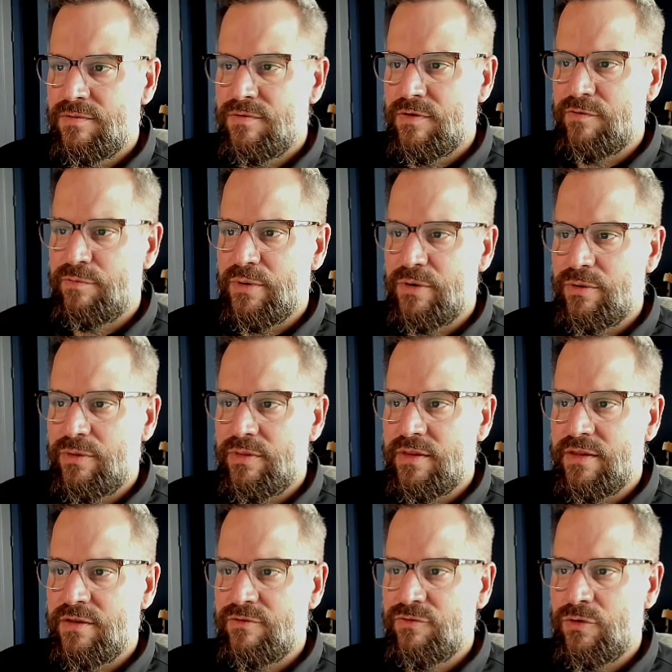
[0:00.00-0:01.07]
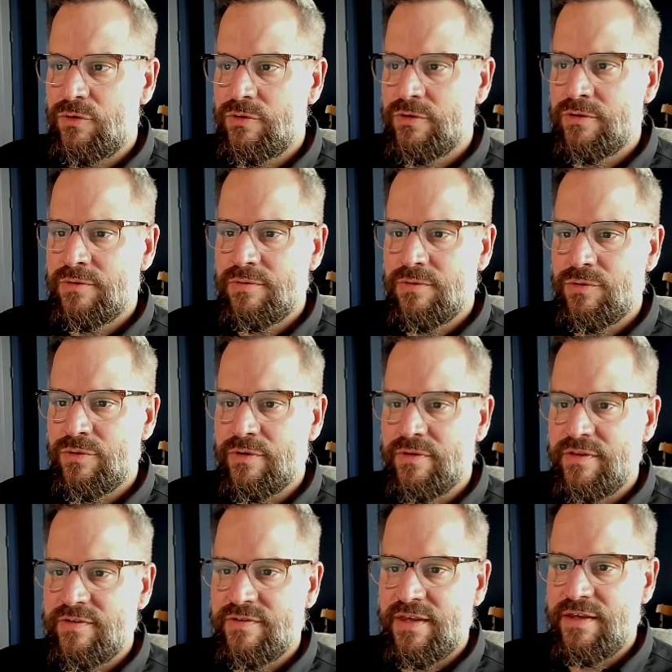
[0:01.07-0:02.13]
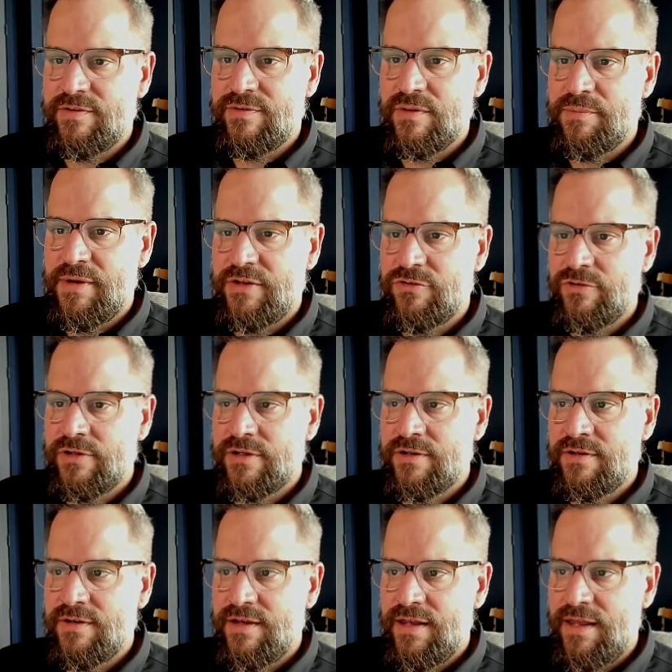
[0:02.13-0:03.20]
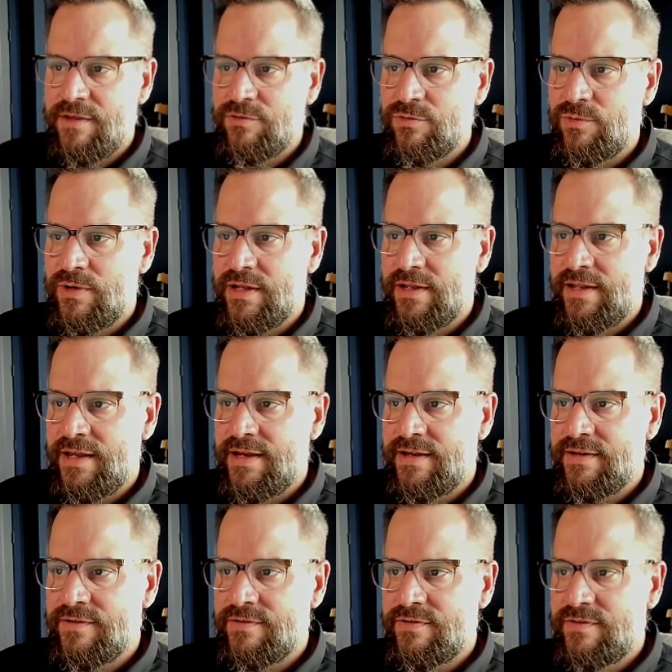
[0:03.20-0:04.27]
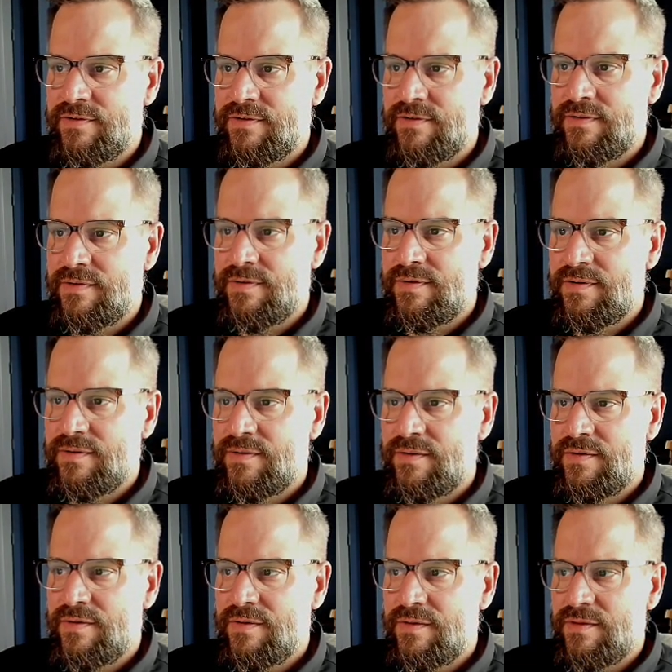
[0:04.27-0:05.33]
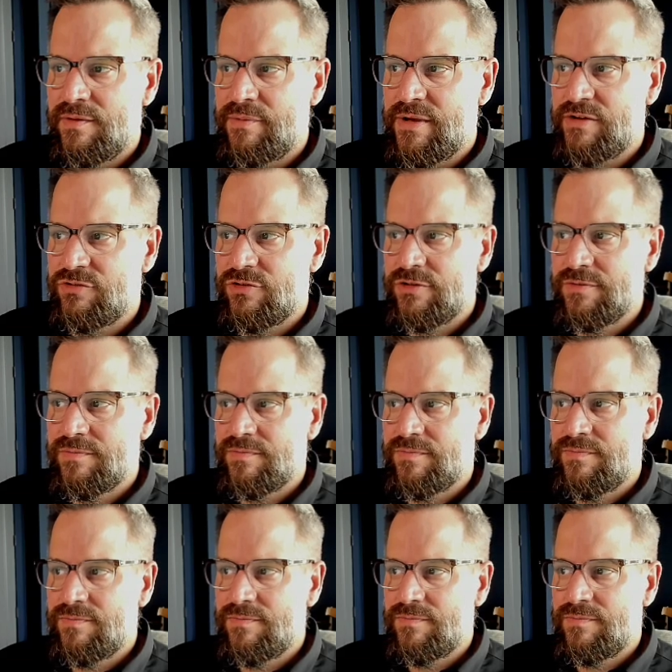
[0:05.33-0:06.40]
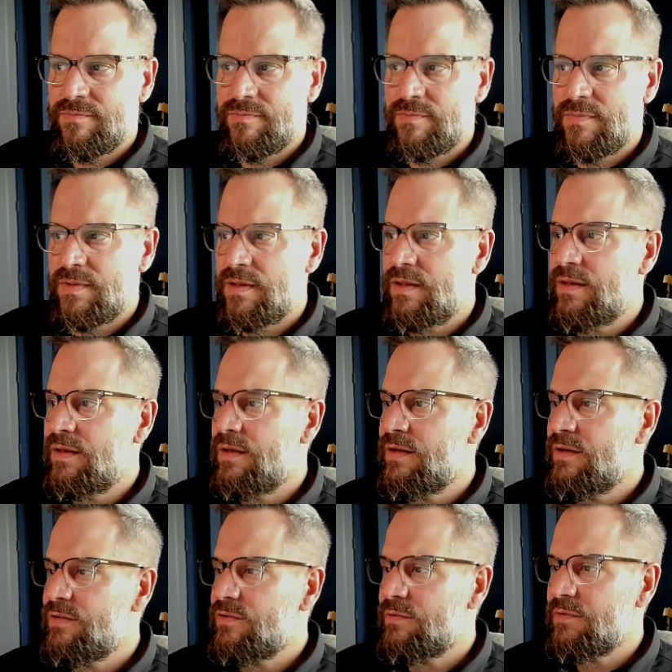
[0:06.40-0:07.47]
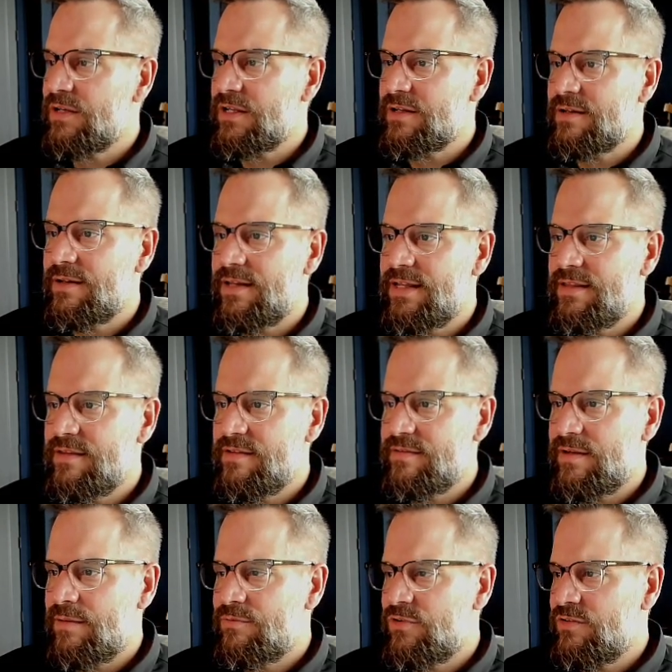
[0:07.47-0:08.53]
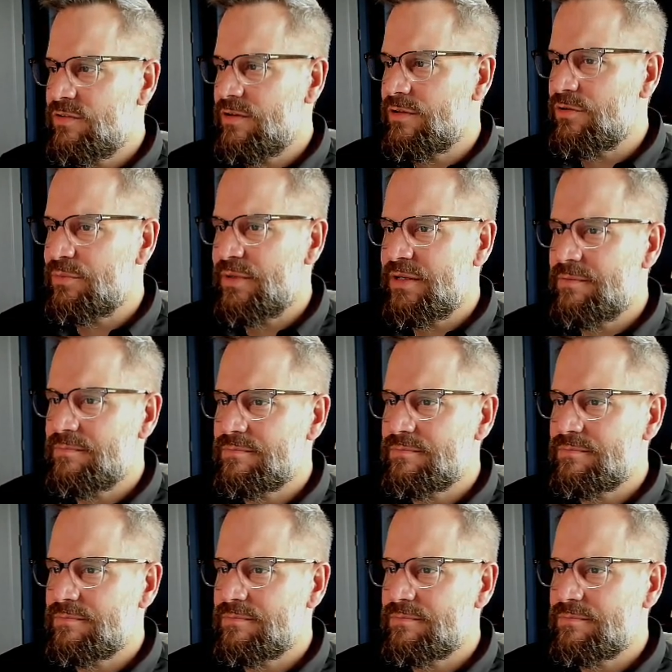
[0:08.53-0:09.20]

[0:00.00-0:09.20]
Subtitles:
of both the folder, or in this case the metric, as well as the measure. So I'm going to clean this up just a little bit.